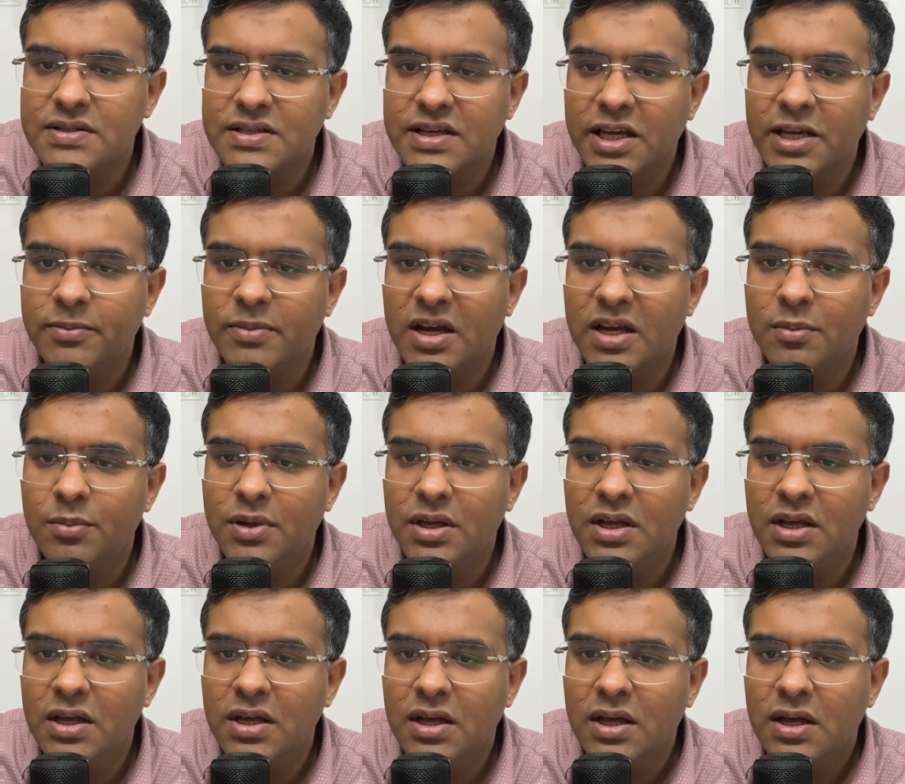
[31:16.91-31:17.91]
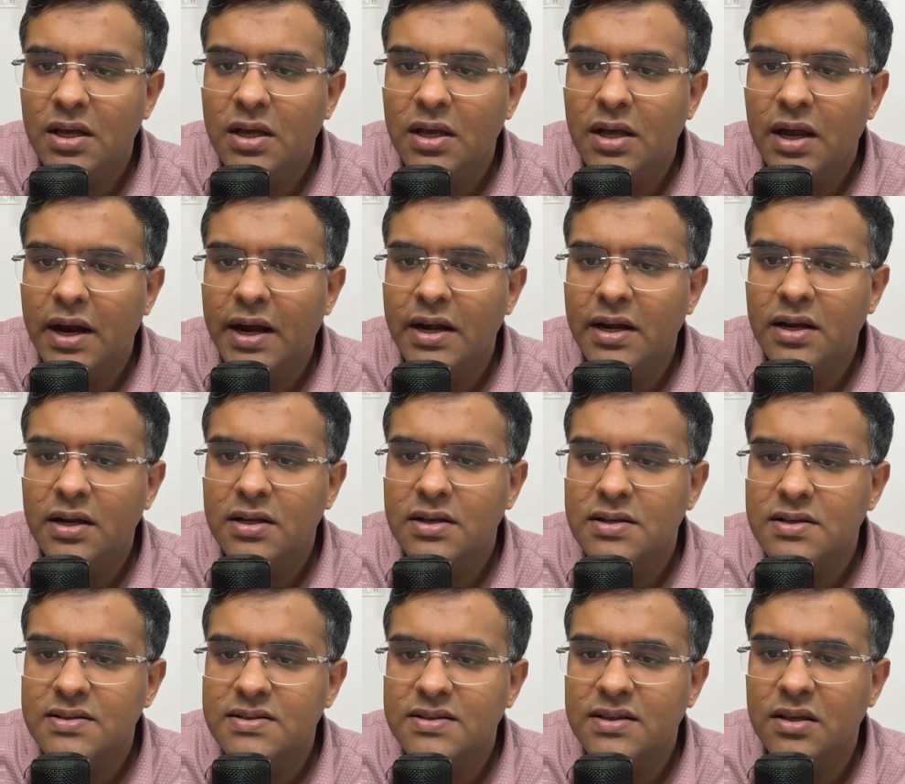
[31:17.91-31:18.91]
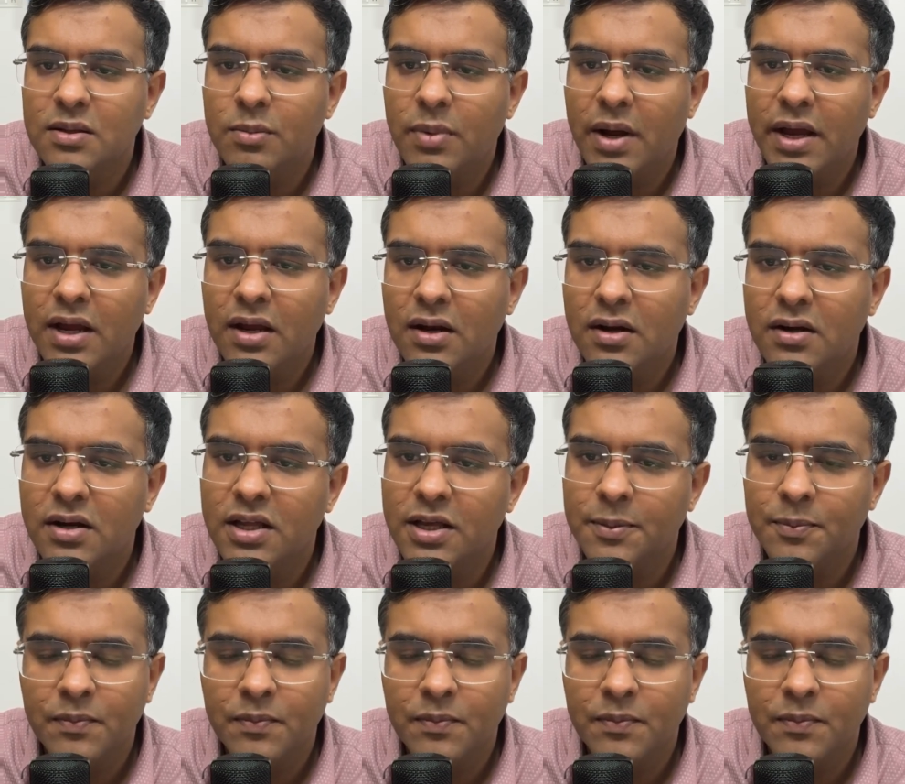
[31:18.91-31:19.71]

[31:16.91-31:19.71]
a by b and c by d.